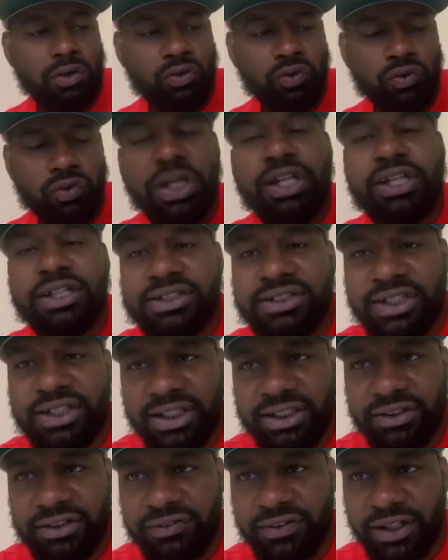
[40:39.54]
real
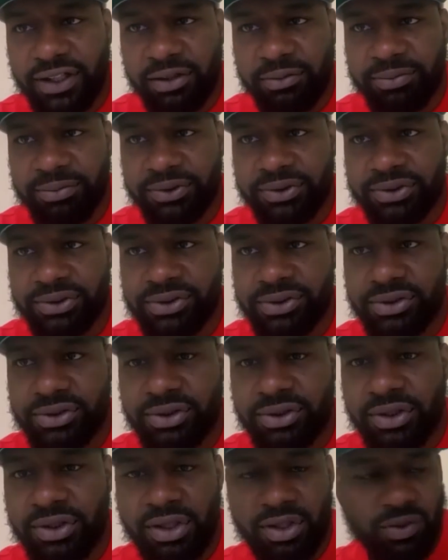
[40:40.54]
estate developers.
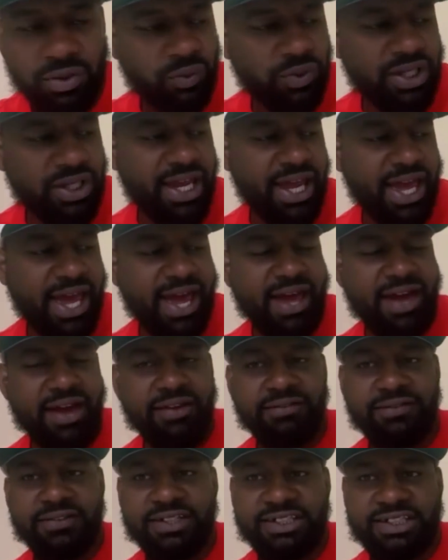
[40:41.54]
We
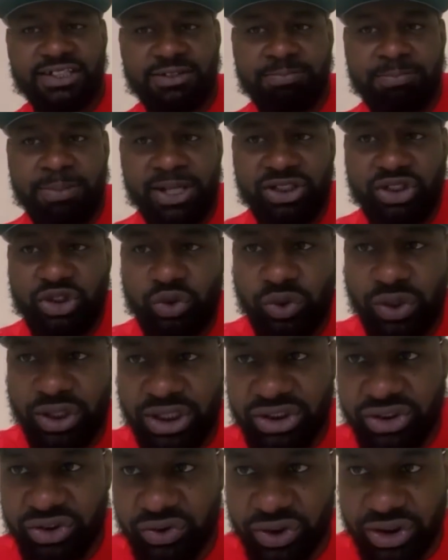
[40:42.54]
have special
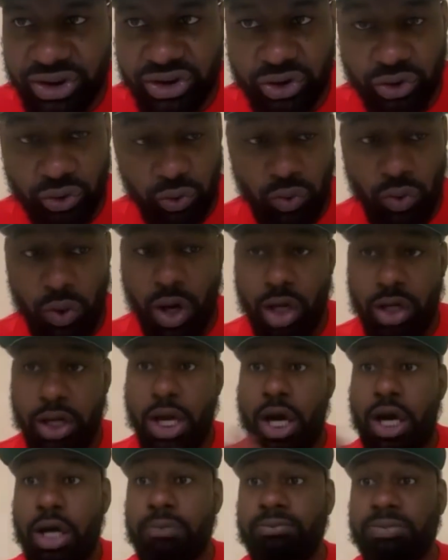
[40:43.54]
interests who are
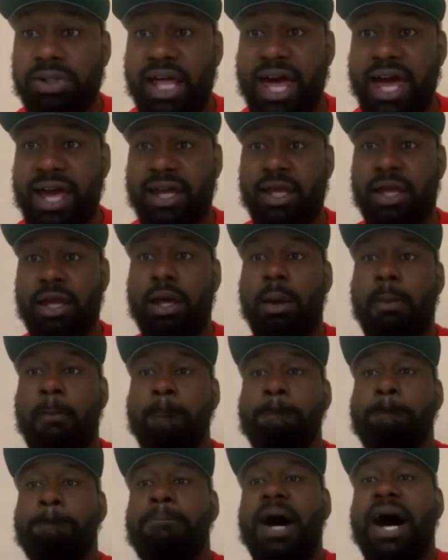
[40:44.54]
non-Black
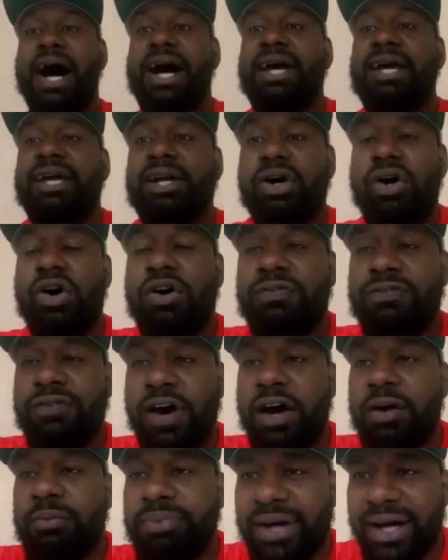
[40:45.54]
buying off
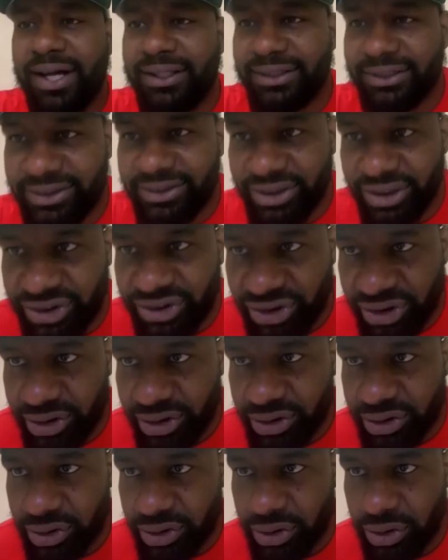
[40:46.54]
our
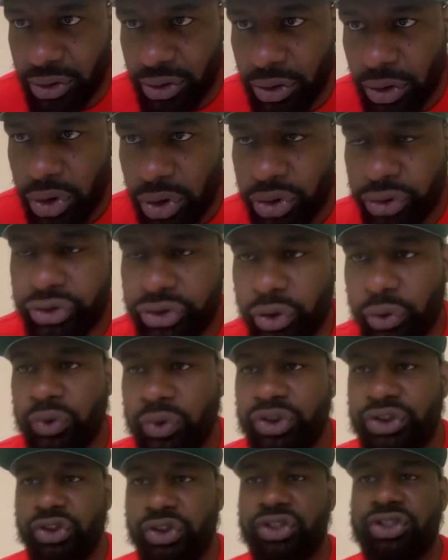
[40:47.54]
politicians. So
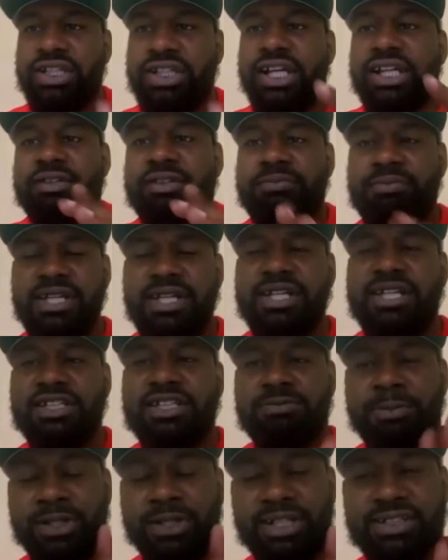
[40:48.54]
what you're telling me
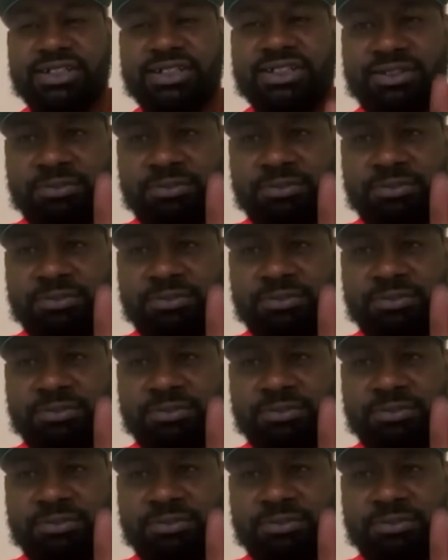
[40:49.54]
is because